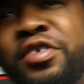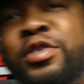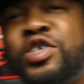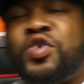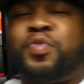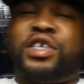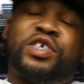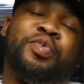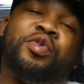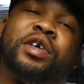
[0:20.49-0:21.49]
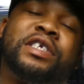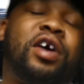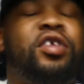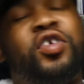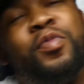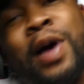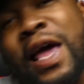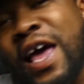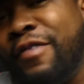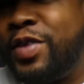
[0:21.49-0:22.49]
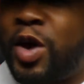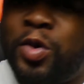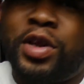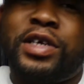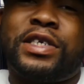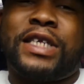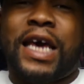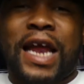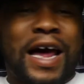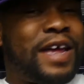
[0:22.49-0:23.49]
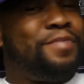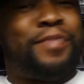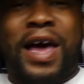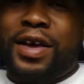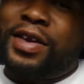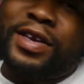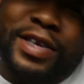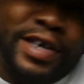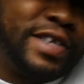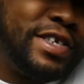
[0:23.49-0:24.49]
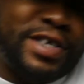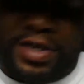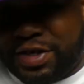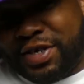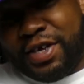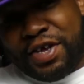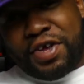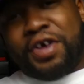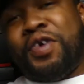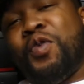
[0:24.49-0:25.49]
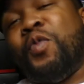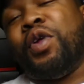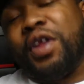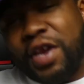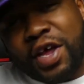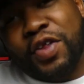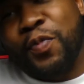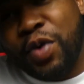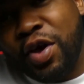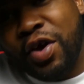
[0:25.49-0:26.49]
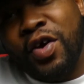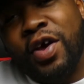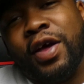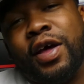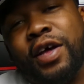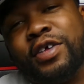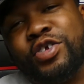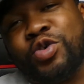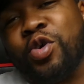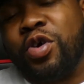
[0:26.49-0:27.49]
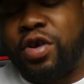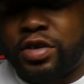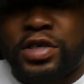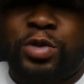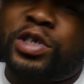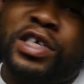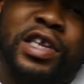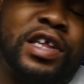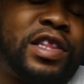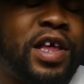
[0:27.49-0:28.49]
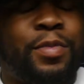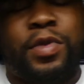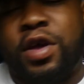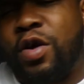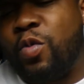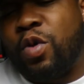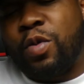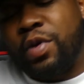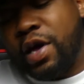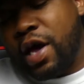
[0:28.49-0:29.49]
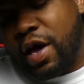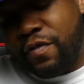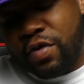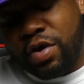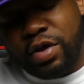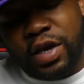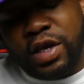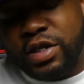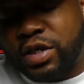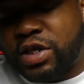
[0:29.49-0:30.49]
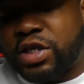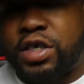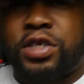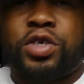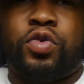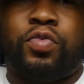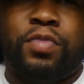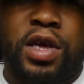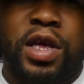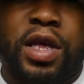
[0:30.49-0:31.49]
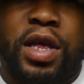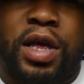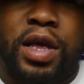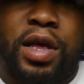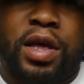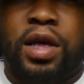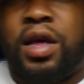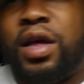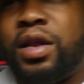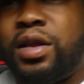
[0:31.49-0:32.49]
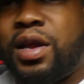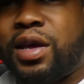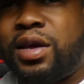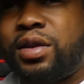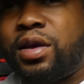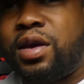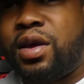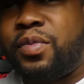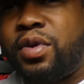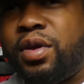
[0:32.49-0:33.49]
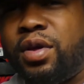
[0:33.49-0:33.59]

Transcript: YouTube? It's your boy Toni. You might have noticed that I am back in the dungeon with another pair of Jordans. You've seen the thumbnail. What we have here, ladies and gentlemen. Did I kick the camera?